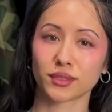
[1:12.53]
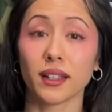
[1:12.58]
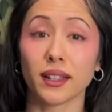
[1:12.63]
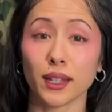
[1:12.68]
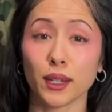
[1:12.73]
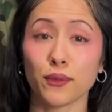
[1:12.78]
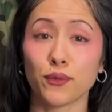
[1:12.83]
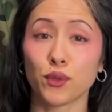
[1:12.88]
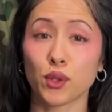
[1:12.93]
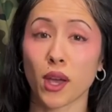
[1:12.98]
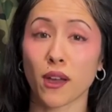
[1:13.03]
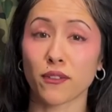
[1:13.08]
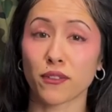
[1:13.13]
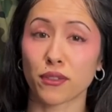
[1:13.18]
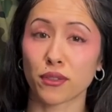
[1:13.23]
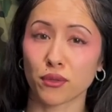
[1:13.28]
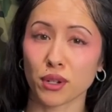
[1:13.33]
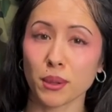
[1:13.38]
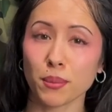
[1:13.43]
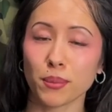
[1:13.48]
If you have
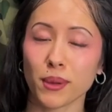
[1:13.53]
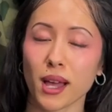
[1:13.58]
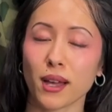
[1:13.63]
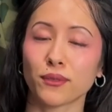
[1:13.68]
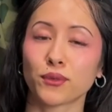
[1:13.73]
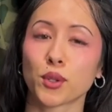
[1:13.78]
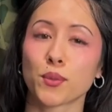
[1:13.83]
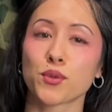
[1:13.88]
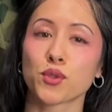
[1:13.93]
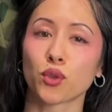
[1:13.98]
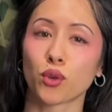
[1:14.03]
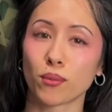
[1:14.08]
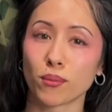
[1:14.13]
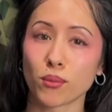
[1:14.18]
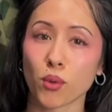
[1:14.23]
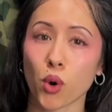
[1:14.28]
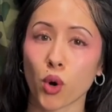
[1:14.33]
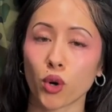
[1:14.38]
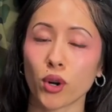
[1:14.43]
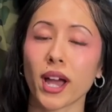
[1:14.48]
3 platforms or
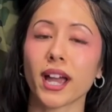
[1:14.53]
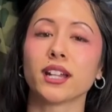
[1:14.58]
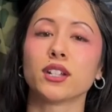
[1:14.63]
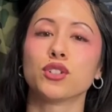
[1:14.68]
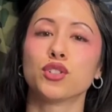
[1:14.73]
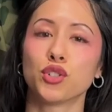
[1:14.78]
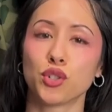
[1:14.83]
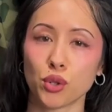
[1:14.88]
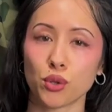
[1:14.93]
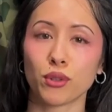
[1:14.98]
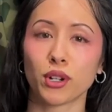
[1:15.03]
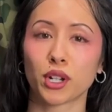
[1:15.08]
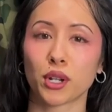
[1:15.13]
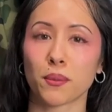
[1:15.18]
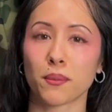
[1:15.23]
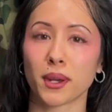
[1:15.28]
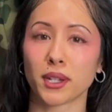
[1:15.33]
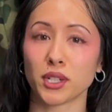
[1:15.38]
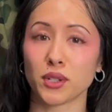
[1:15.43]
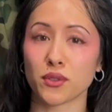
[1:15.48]
more, I do
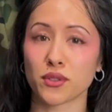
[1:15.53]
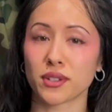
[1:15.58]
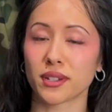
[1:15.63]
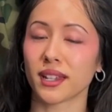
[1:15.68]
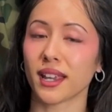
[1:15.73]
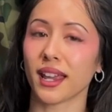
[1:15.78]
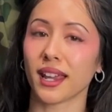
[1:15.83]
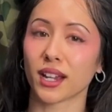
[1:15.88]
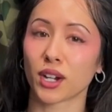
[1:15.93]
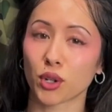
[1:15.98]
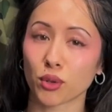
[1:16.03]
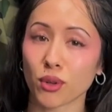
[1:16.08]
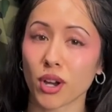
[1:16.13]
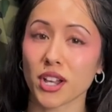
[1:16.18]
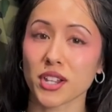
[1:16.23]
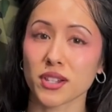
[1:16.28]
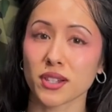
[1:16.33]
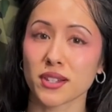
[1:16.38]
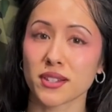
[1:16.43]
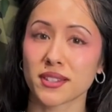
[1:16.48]
recommend using a
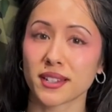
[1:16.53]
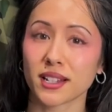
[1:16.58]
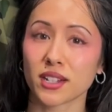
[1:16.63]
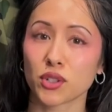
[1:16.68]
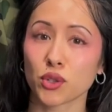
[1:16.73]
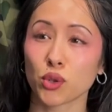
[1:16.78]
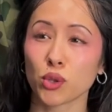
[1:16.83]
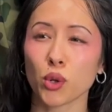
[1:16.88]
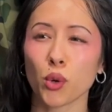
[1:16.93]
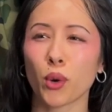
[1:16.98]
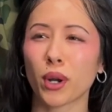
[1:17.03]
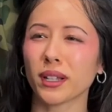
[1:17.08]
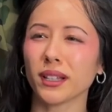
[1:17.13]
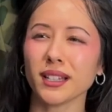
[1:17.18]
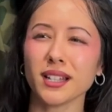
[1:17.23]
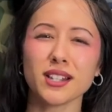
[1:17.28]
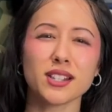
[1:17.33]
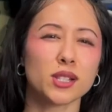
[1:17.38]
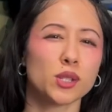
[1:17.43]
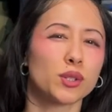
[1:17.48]
cross-listing tool, or at
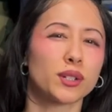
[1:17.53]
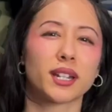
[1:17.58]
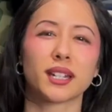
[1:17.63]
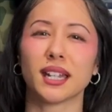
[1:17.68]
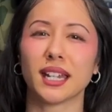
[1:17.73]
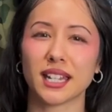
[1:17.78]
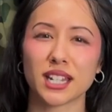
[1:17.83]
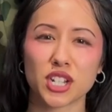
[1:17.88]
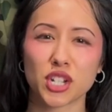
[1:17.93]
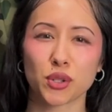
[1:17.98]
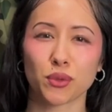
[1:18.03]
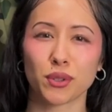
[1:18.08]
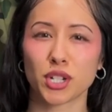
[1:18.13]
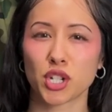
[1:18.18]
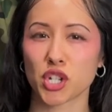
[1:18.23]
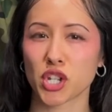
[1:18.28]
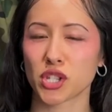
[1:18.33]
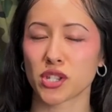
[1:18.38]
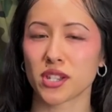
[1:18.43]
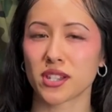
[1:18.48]
least looking into it
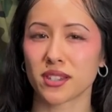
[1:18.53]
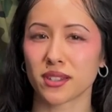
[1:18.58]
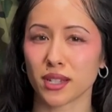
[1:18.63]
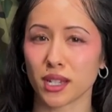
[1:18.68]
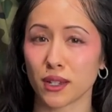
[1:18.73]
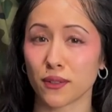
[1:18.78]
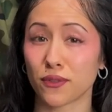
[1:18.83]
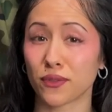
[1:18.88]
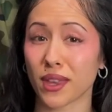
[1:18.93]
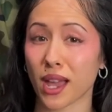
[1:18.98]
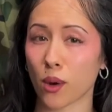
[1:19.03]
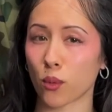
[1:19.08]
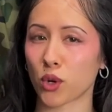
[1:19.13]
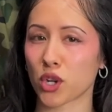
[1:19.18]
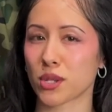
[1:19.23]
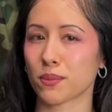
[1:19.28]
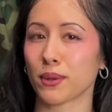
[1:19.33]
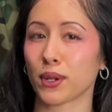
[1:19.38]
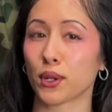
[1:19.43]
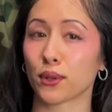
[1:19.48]
just to see if that
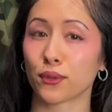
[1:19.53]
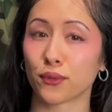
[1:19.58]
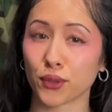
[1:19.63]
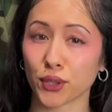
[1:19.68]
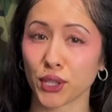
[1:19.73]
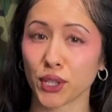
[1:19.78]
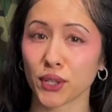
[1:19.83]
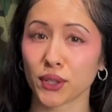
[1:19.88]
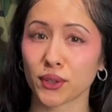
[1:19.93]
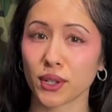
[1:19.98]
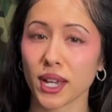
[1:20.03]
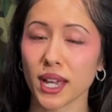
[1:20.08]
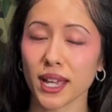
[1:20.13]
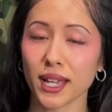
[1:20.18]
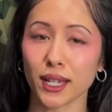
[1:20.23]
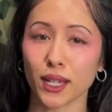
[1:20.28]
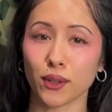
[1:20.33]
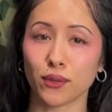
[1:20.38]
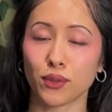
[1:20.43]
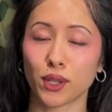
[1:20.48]
works better for you.
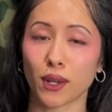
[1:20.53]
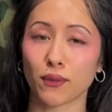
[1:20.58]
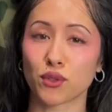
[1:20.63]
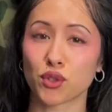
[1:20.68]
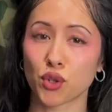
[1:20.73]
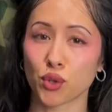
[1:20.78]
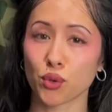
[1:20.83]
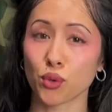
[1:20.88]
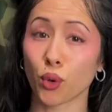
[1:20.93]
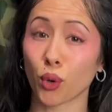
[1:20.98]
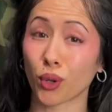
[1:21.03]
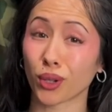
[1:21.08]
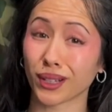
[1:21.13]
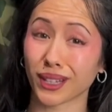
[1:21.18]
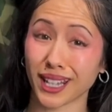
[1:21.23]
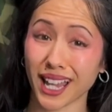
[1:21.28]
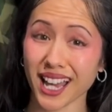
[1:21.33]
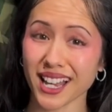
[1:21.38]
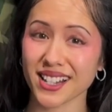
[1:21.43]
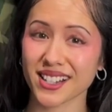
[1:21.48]
If you have 2 or
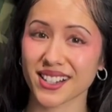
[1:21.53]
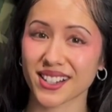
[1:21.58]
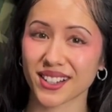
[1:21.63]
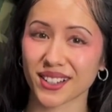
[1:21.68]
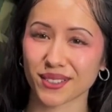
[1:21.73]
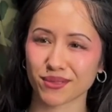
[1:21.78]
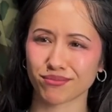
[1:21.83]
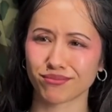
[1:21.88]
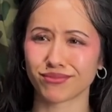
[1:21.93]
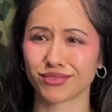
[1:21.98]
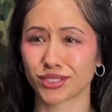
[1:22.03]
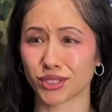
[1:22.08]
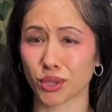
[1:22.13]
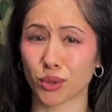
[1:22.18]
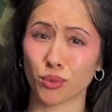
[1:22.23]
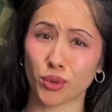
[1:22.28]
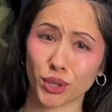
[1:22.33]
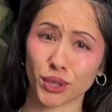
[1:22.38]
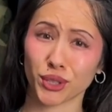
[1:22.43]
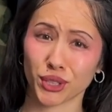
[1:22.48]
less, so
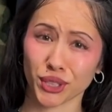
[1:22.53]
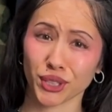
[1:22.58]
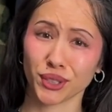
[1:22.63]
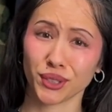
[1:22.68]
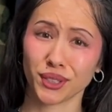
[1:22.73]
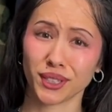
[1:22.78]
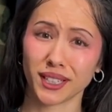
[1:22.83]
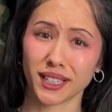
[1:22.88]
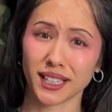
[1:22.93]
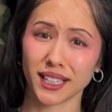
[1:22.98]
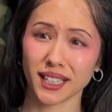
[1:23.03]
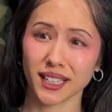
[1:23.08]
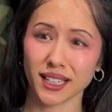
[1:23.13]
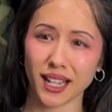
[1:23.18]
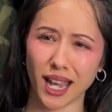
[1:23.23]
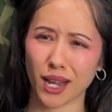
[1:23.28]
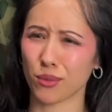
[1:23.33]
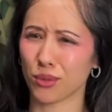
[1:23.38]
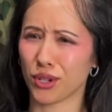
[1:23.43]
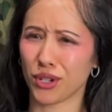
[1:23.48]
1 or 2,
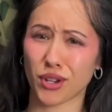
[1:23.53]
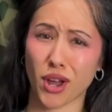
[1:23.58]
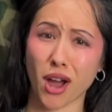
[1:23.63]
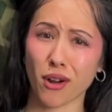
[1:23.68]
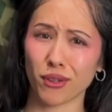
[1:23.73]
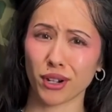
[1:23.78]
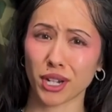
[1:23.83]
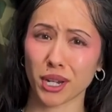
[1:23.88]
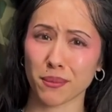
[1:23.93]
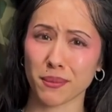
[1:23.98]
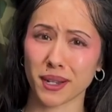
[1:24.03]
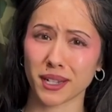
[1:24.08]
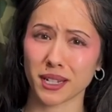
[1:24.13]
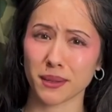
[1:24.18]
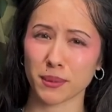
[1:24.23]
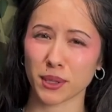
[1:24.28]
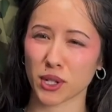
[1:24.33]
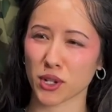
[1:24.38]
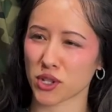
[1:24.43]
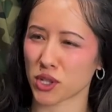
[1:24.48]
I would not recommend it
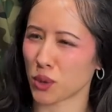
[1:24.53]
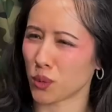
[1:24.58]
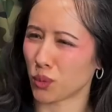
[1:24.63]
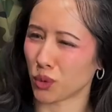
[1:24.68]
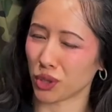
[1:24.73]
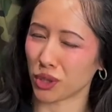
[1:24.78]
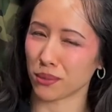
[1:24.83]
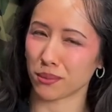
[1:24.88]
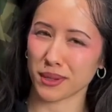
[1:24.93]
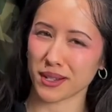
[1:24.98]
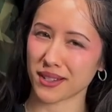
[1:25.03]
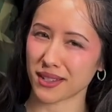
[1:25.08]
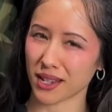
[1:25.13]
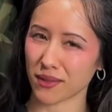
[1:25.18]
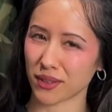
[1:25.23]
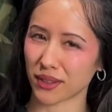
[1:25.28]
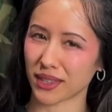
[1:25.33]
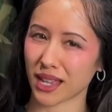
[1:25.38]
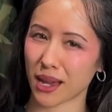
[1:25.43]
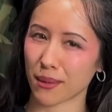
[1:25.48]
because you wouldn't be
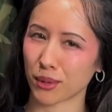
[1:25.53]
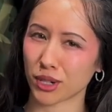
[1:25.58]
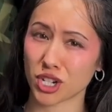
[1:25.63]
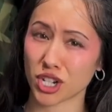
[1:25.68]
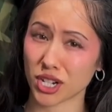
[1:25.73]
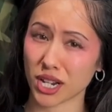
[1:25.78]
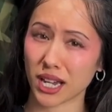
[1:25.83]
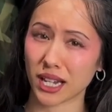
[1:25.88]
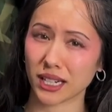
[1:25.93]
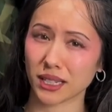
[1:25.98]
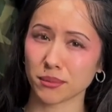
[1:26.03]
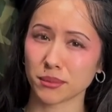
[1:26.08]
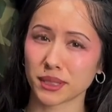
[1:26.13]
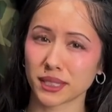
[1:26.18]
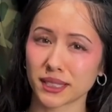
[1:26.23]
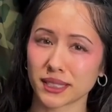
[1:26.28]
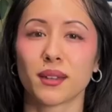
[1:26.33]
saving that much time.